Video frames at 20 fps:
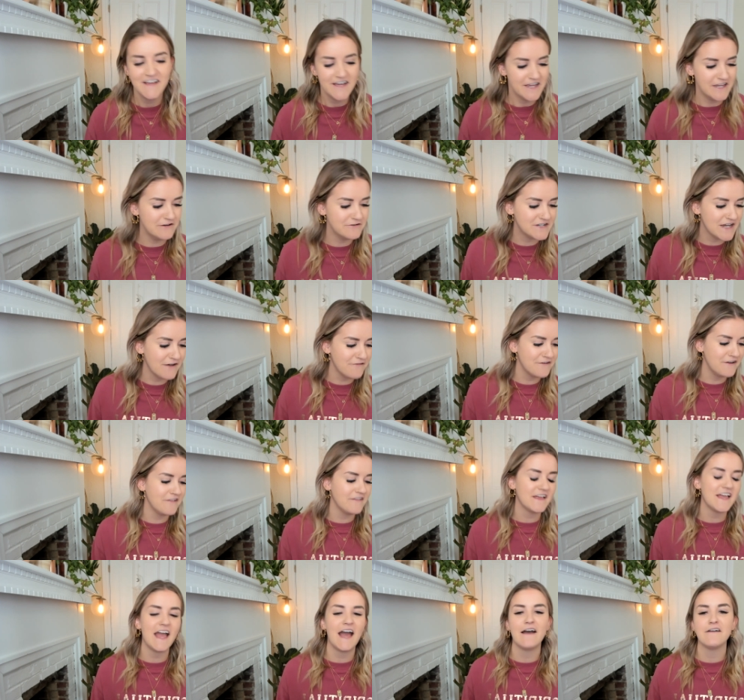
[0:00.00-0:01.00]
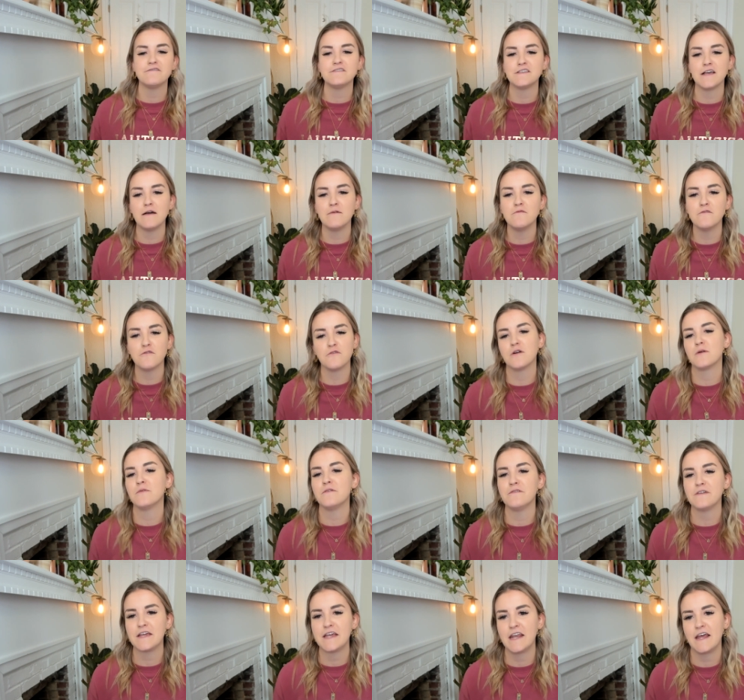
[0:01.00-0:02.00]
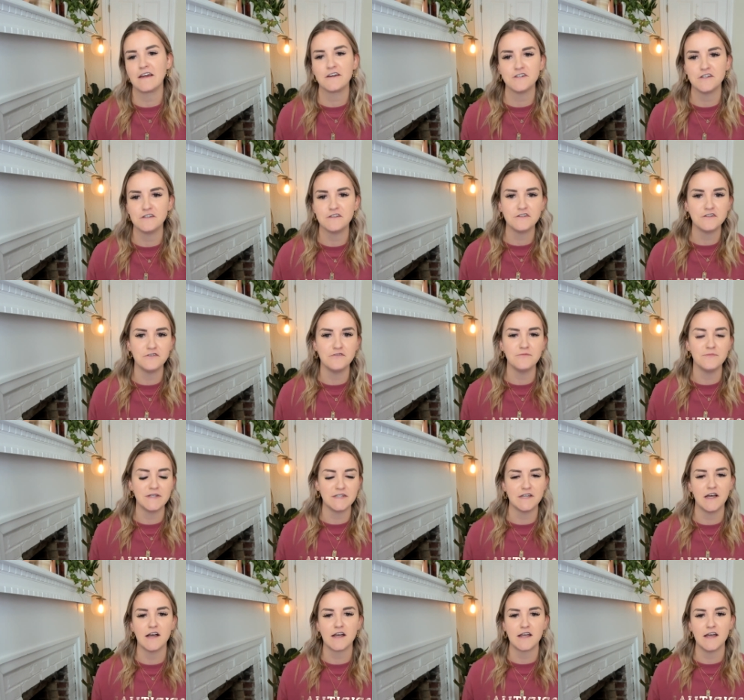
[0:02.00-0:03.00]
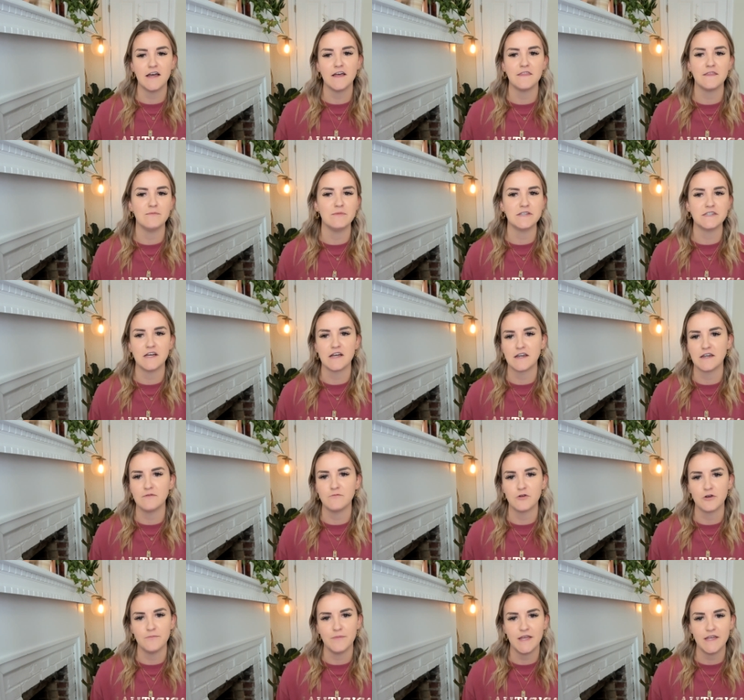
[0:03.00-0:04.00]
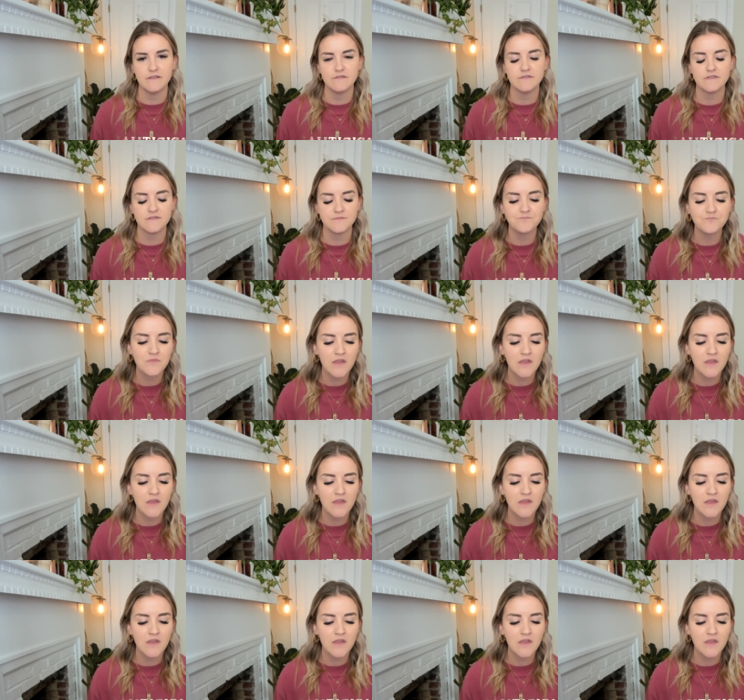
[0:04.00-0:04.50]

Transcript: you definitely have some form of a connection to Mintaka and the Mintakan mermaids.